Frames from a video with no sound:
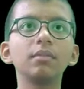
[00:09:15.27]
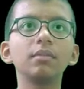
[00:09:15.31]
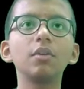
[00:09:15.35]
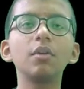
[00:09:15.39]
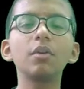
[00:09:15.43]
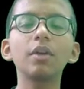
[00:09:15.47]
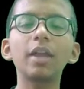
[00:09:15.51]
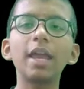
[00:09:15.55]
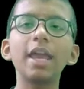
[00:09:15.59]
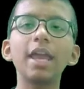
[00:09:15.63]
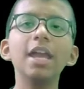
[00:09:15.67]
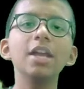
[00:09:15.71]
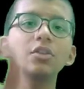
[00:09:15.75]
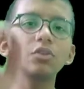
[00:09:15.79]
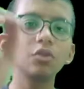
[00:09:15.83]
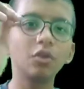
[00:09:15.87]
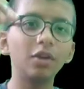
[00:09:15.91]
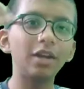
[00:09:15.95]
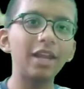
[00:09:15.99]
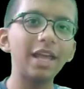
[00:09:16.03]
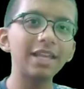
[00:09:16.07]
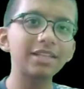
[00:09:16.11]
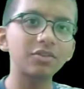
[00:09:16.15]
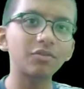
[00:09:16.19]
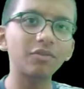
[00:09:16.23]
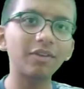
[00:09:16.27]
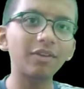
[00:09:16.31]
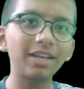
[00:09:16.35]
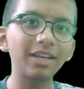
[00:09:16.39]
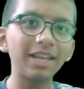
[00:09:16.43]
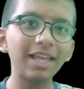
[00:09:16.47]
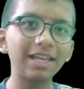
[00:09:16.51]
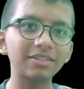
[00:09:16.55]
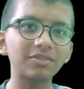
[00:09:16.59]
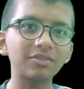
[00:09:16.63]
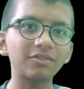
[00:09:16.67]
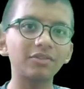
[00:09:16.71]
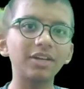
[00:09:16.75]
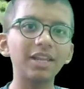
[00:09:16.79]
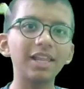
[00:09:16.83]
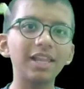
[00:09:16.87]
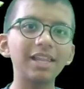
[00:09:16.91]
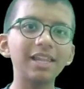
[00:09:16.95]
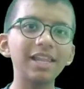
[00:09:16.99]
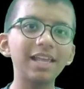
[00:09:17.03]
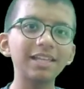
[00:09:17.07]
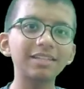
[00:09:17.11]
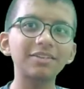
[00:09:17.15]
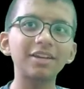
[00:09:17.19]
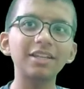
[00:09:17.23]
Okay, so let's try
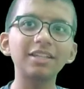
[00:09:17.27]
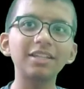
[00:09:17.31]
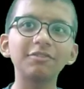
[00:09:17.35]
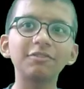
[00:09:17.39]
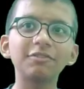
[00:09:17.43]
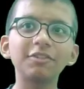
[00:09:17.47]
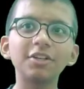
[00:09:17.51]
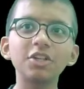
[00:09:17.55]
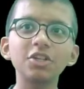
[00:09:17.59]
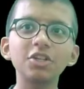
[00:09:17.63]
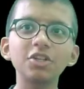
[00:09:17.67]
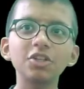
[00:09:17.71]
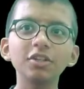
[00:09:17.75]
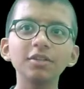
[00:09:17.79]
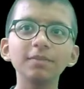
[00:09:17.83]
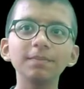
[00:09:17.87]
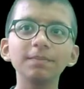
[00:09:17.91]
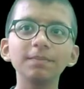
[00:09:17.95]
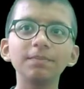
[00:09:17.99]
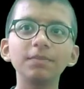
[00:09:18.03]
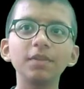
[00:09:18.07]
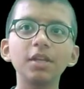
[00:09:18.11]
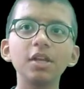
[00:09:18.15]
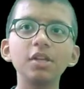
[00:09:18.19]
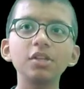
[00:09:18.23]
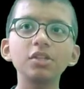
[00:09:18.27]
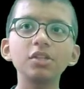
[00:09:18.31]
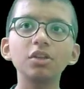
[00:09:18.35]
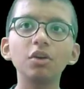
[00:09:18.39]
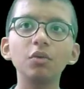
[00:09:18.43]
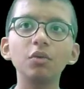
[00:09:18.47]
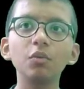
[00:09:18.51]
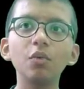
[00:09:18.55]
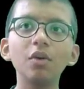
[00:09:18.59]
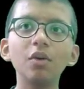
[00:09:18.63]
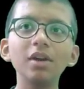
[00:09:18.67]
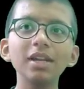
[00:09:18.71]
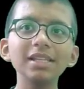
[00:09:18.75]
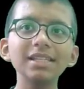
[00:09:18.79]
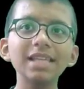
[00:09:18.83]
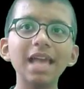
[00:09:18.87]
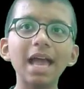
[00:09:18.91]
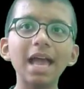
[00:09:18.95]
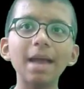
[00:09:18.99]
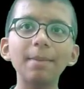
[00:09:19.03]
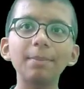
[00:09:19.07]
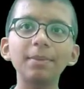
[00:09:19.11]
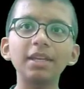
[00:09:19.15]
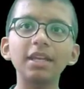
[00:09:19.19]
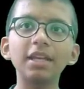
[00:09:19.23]
the function. So what is
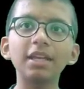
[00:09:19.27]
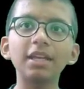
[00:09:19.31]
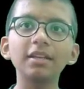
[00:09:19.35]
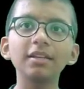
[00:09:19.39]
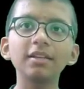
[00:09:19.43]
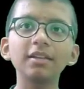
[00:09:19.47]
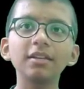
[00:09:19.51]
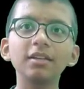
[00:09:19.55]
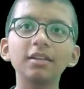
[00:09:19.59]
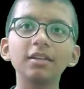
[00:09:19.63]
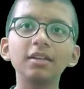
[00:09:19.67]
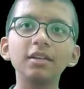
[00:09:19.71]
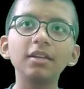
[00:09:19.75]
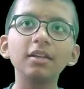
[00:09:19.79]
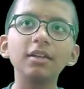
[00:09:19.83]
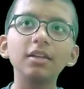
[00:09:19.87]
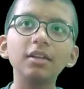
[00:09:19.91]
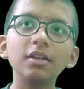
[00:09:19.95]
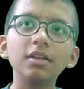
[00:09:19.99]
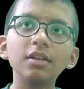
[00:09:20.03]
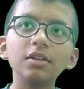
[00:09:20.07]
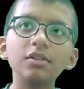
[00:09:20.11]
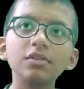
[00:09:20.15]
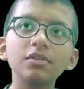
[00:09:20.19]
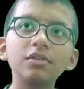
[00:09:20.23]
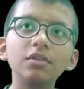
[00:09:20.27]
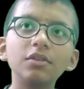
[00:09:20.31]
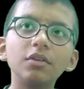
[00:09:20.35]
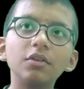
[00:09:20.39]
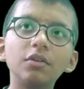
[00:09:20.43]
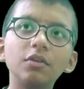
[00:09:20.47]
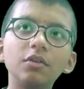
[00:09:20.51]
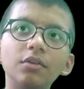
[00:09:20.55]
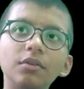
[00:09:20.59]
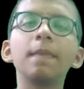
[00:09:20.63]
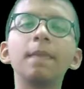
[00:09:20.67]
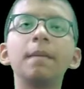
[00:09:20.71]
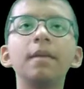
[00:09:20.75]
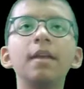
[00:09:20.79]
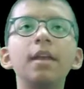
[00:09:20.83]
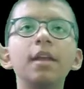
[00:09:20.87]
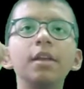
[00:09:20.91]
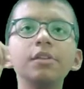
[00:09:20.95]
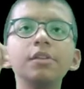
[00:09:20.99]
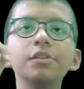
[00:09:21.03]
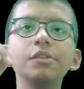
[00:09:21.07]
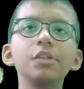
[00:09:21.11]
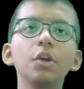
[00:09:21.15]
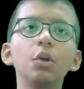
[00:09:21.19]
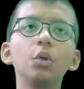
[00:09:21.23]
happening?
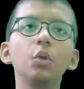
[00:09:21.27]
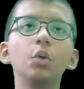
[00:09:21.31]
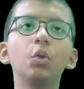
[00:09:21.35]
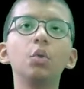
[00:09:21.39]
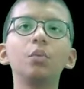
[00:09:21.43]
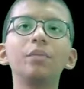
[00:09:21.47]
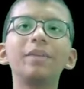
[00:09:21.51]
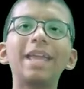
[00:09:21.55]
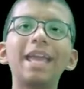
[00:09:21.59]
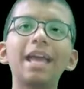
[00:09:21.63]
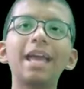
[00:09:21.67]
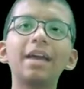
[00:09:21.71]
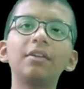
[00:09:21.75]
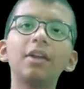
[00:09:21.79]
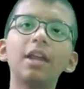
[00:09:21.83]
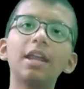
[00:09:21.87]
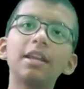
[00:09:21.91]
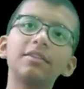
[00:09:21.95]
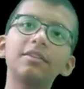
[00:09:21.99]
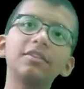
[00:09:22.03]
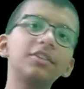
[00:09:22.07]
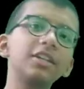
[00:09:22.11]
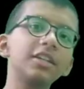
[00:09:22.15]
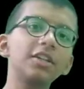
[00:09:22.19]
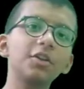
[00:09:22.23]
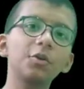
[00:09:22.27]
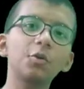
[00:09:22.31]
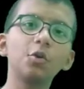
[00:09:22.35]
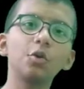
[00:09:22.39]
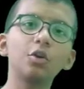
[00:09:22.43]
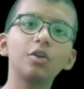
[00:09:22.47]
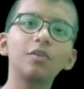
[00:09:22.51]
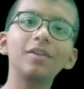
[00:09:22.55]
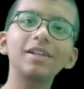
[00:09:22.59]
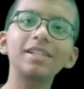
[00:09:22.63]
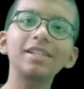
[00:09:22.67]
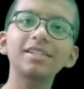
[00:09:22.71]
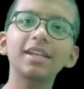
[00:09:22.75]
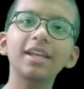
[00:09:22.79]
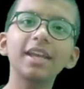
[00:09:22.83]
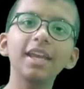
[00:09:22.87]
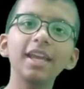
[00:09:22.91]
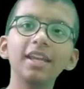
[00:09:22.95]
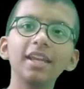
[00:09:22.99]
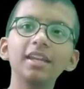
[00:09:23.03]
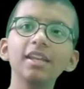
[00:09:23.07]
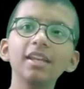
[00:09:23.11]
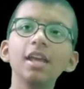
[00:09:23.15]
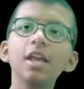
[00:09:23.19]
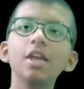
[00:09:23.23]
So we have written the code once
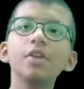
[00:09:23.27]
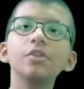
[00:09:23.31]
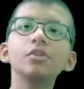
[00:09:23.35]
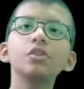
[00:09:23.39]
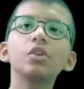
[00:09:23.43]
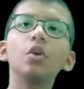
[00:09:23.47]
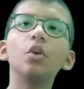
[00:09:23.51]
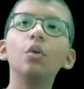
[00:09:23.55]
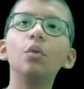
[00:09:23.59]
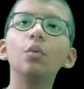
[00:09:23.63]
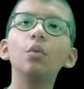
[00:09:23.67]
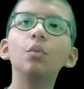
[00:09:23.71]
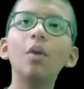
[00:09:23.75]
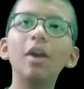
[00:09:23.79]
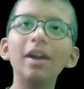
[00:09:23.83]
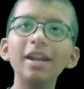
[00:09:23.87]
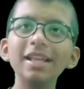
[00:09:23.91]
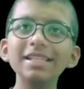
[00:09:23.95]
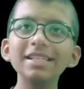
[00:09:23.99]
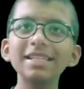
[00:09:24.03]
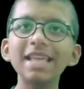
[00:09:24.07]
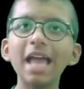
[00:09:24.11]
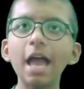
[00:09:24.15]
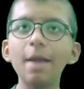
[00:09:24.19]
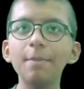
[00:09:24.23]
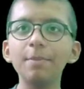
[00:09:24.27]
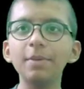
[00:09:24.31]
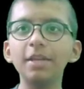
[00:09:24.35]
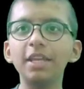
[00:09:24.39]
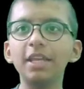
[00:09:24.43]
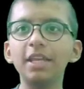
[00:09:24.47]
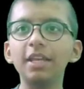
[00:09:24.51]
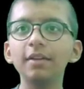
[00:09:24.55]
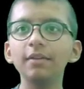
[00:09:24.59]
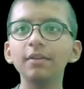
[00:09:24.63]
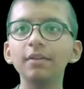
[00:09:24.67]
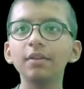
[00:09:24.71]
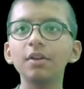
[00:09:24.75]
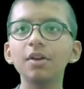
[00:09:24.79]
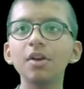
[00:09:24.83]
again. So what is happening?